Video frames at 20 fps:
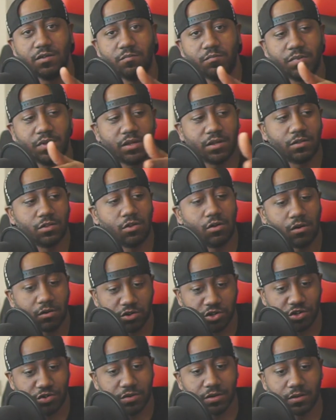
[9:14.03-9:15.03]
be a long
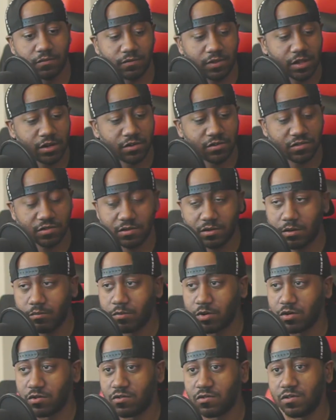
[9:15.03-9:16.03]
string of letters and
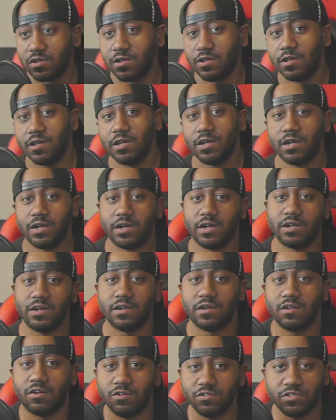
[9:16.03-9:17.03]
numbers.
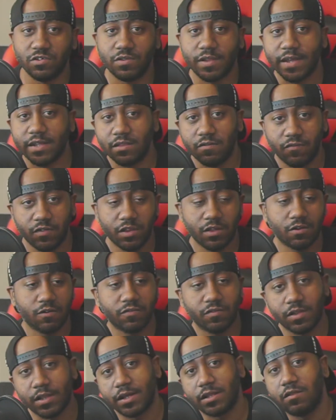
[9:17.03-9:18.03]
And also like the video
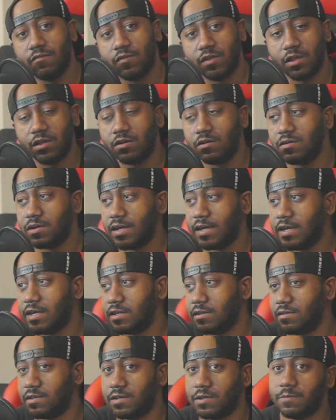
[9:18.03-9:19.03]
if you like the video,
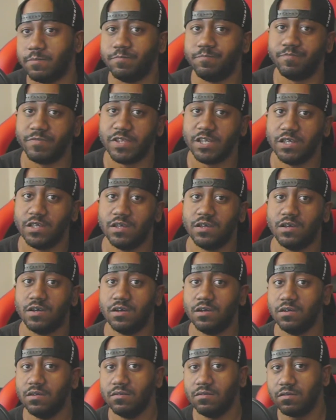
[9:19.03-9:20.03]
and
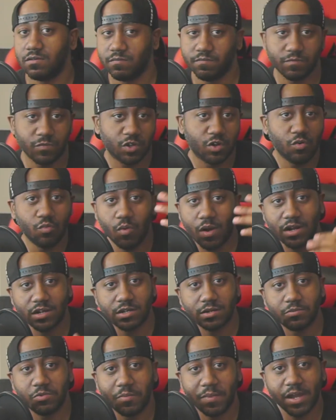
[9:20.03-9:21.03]
go
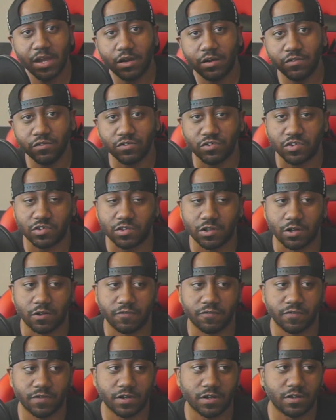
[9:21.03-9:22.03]
watch some of my other
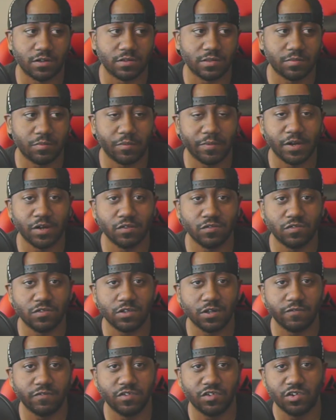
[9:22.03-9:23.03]
stuff. Some of my other
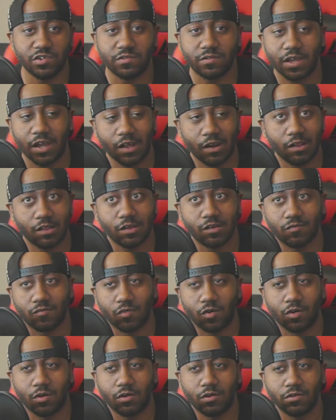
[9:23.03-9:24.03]
stuff is just kind of like
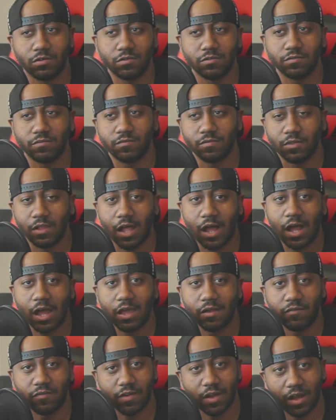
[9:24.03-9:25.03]
raw
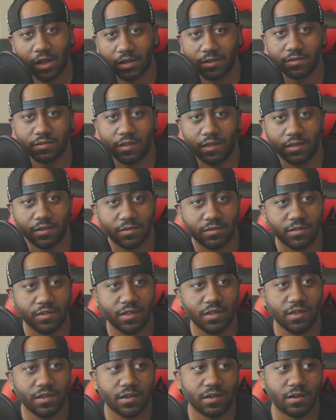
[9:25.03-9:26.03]
live content,
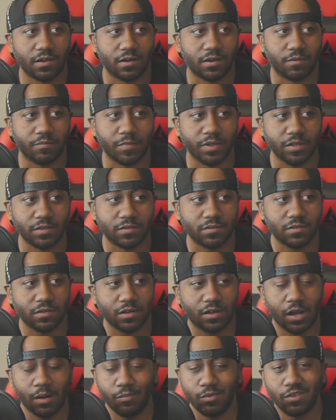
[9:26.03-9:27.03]
and a
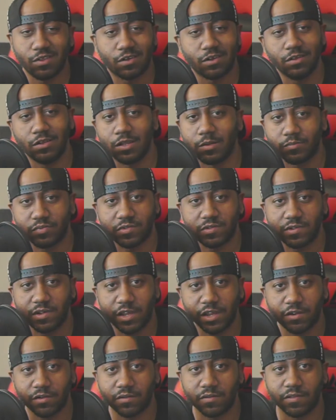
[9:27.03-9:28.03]
couple of clips in
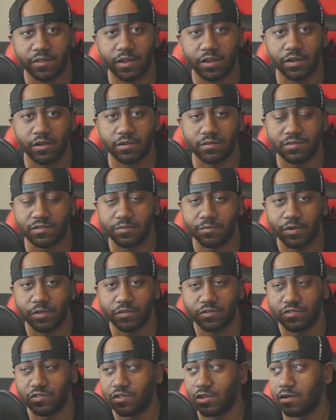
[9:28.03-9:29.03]
here and there and some
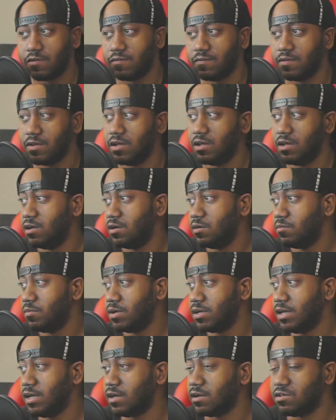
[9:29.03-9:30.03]
other stuff.
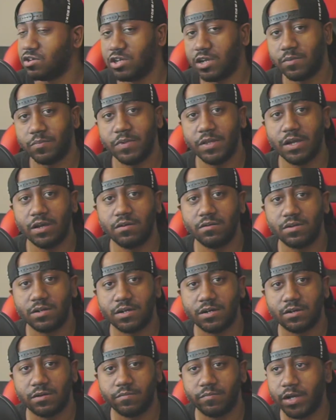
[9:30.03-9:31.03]
But yeah, check me out.
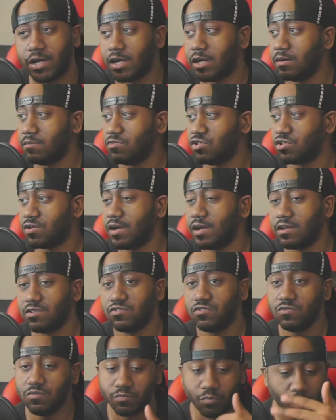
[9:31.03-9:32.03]
I'm trying
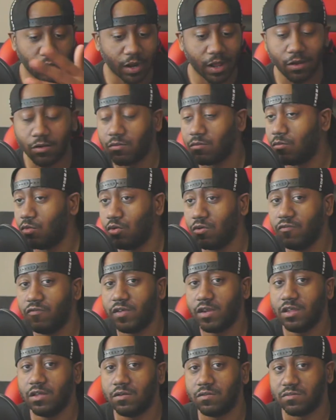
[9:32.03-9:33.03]
to put out more
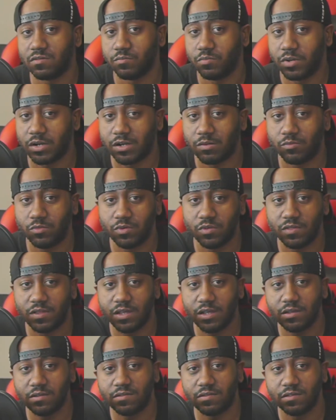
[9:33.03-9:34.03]
videos and put out more
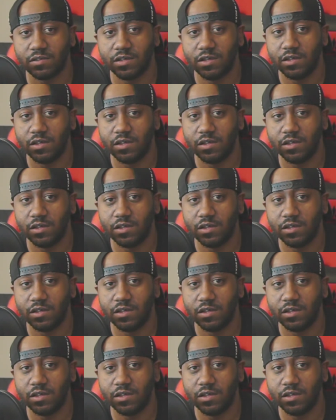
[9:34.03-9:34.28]
things